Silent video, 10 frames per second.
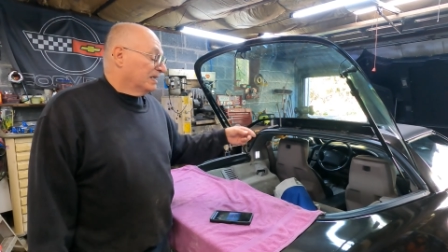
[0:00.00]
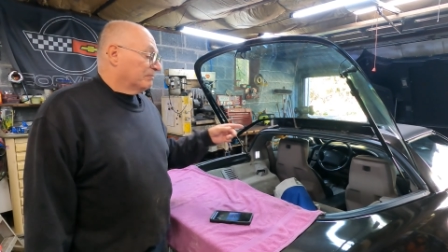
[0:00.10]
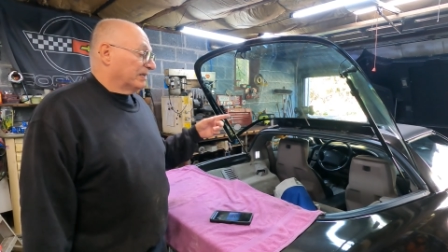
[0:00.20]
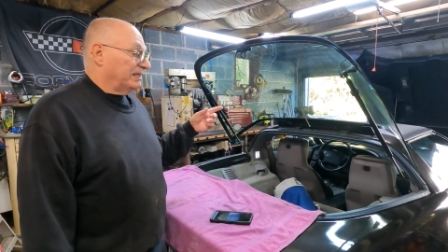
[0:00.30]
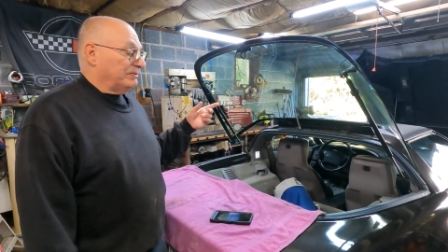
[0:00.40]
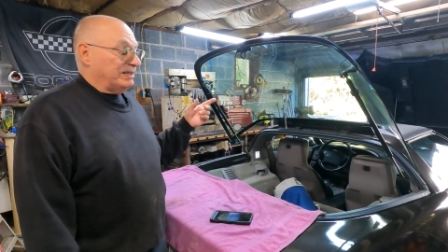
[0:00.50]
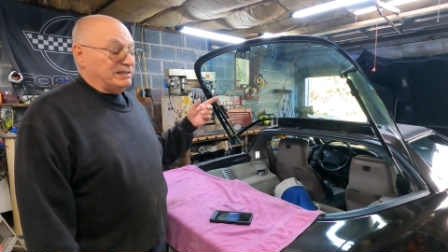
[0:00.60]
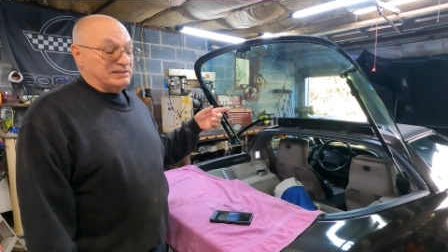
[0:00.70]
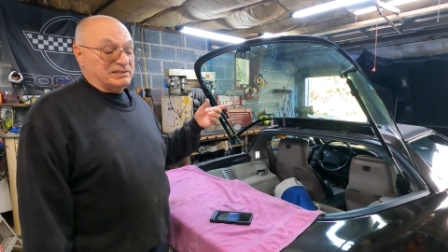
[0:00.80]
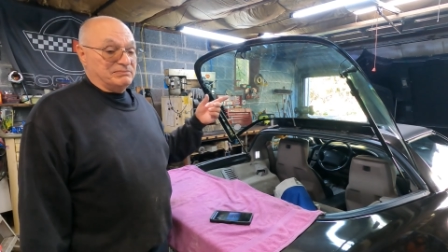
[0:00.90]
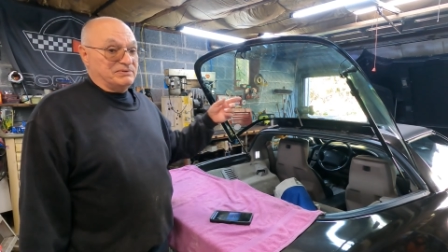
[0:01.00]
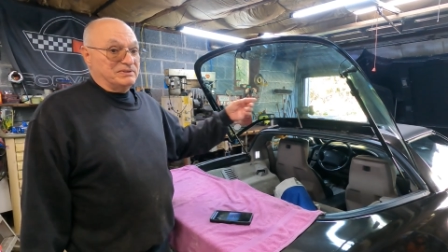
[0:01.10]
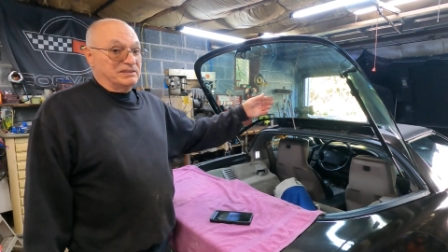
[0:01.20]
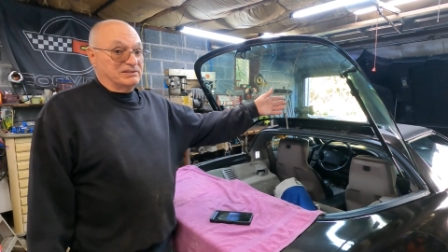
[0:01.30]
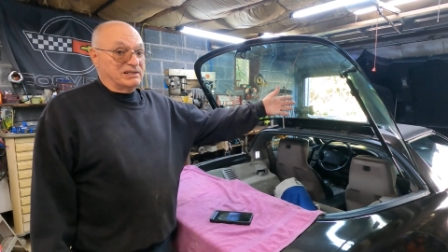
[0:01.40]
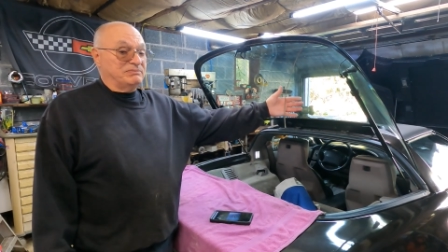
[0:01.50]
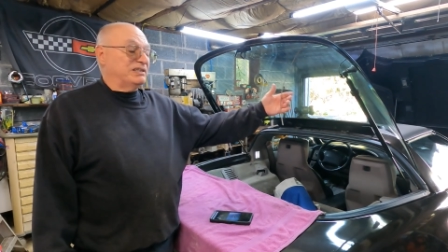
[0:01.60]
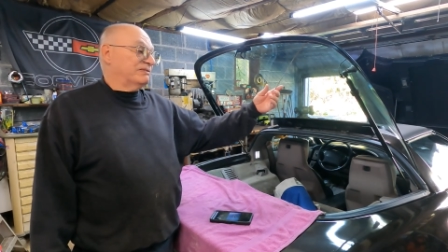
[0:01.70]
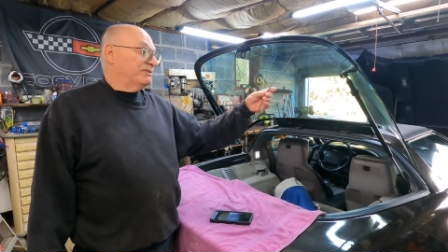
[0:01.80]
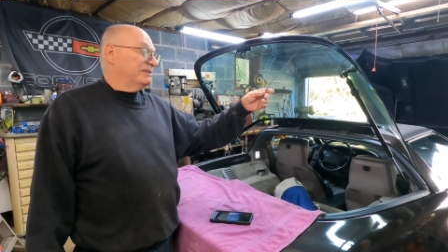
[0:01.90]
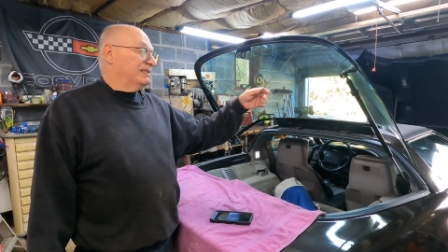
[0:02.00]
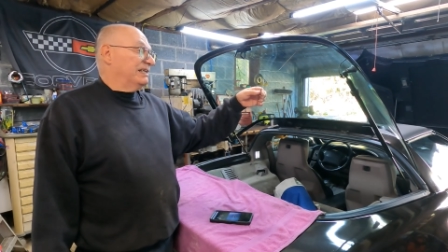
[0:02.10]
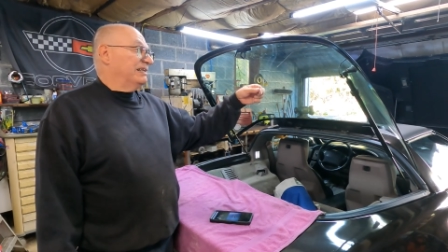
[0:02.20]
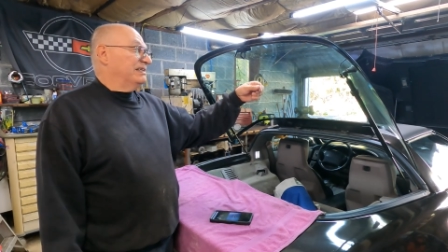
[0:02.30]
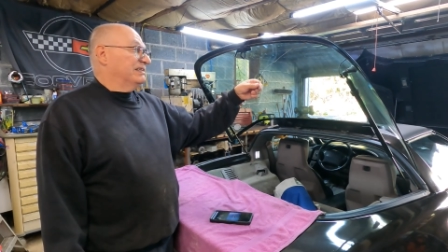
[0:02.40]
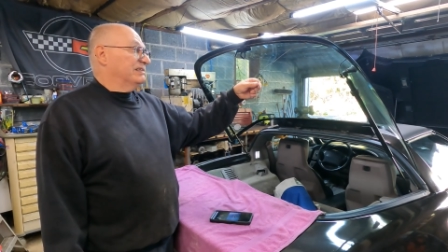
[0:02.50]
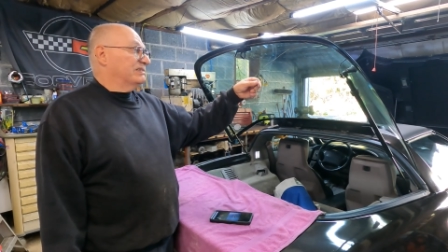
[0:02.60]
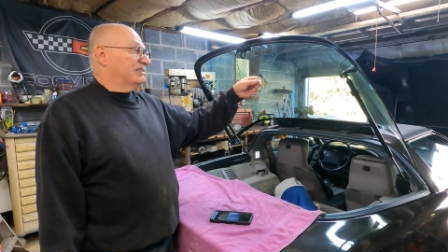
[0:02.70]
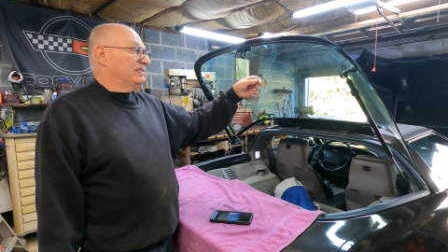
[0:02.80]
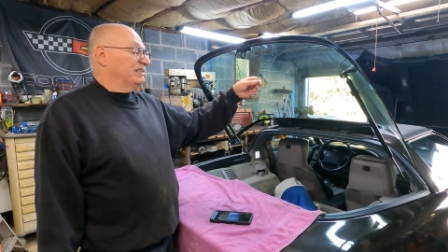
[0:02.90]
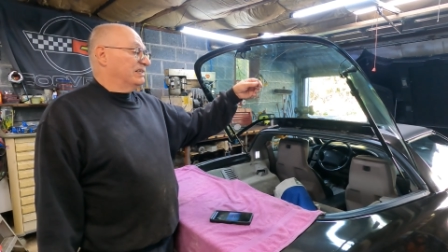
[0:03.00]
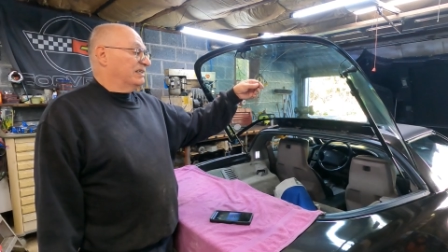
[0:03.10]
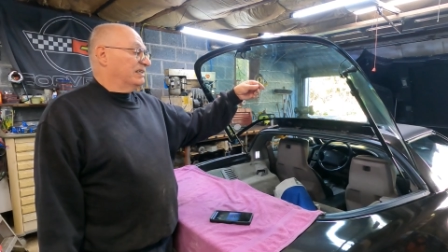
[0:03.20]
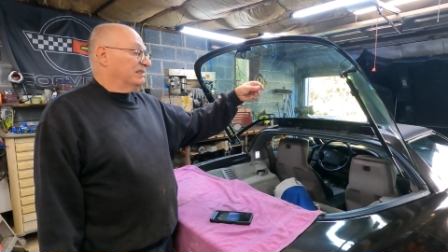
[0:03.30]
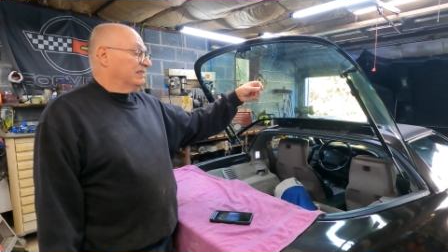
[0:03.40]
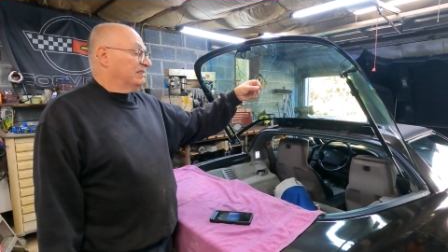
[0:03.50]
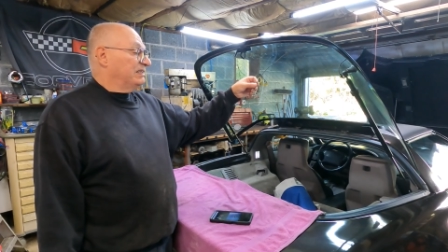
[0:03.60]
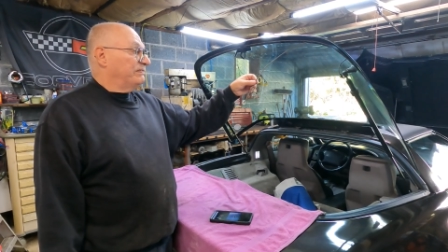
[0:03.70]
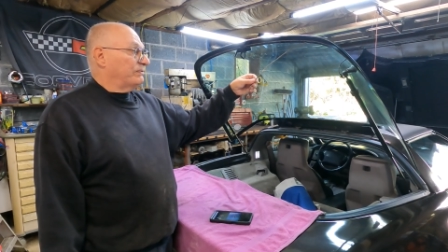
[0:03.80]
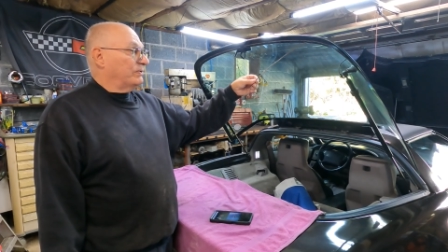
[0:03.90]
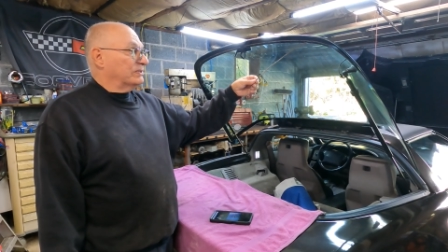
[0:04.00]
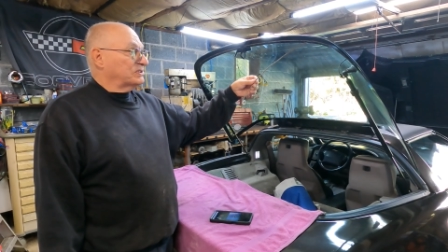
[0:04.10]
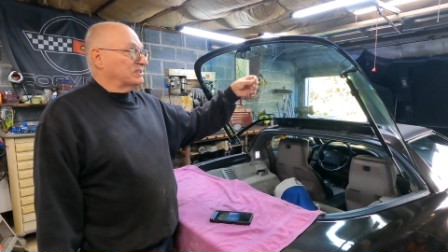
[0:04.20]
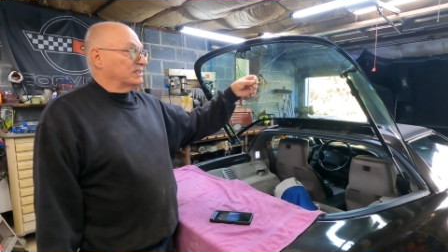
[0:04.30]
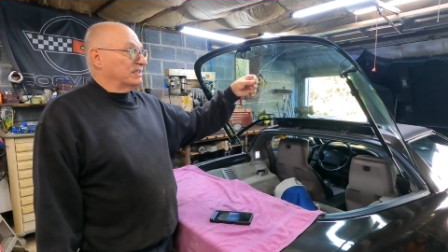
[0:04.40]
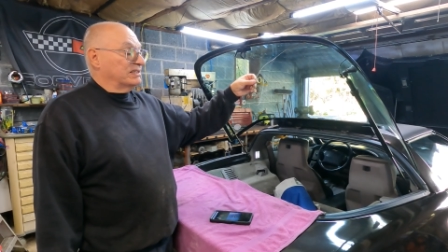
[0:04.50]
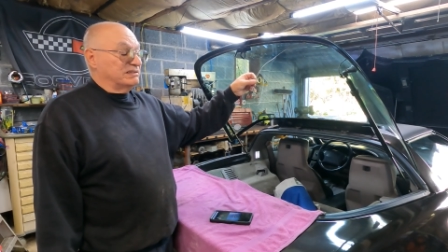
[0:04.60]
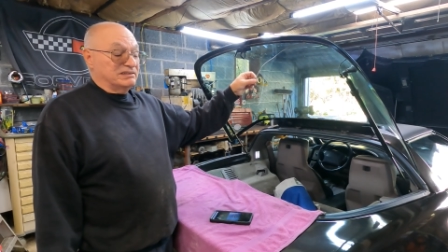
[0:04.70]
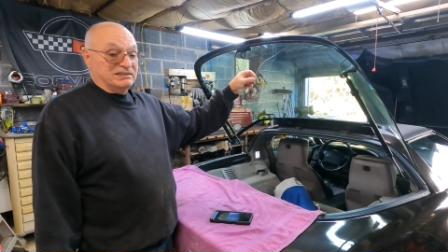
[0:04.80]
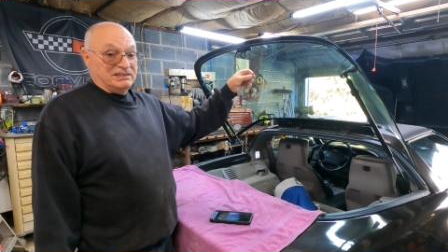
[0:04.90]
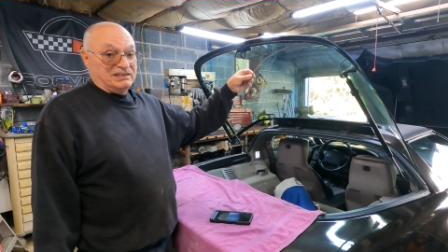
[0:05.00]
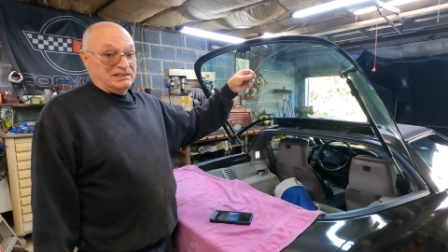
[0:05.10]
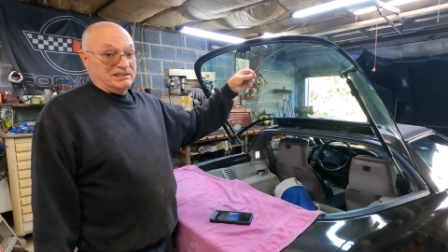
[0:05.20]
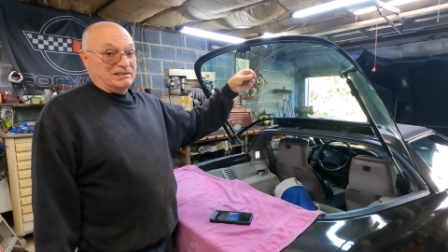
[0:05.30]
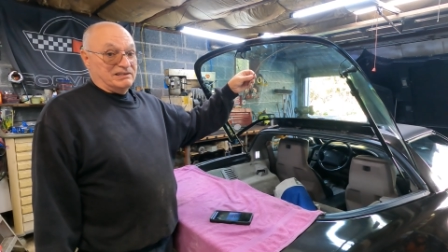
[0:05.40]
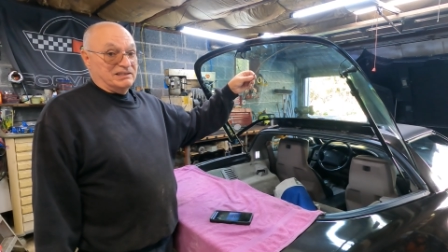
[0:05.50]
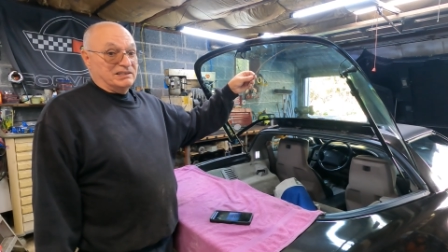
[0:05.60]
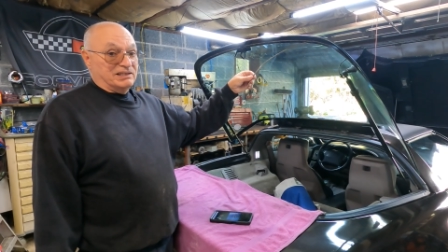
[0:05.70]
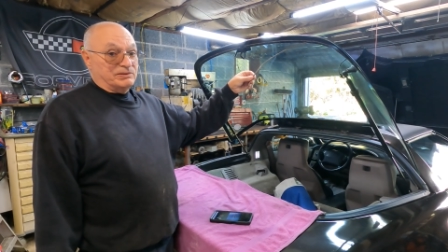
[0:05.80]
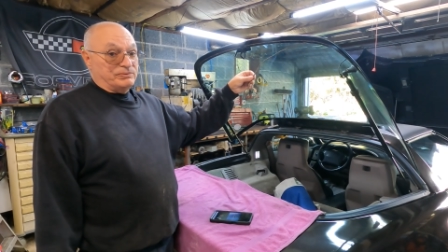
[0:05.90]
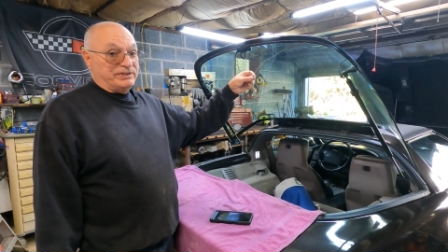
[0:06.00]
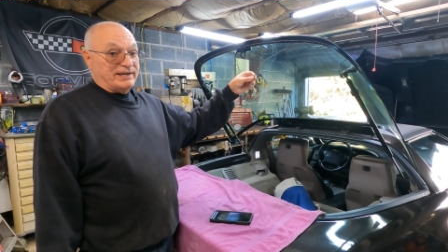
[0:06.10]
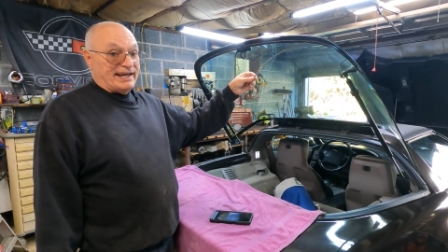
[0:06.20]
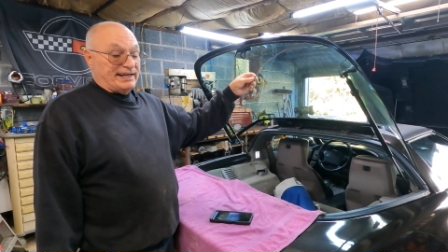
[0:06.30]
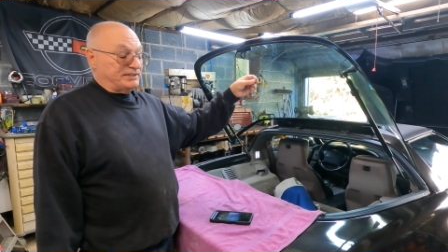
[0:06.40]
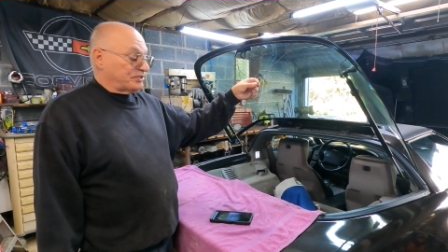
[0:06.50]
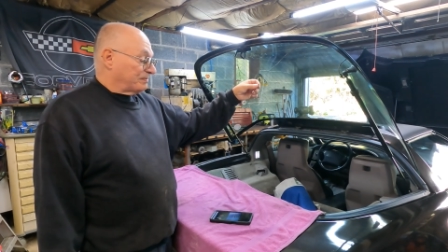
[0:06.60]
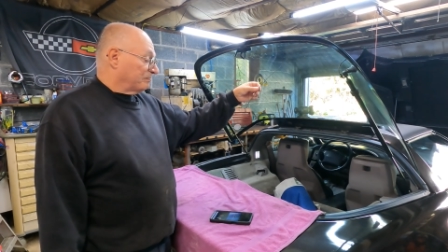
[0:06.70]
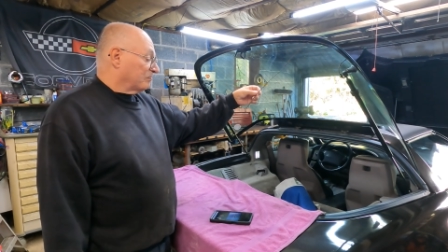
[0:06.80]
But anyway, this subject for today is the defrost on the rear hatch.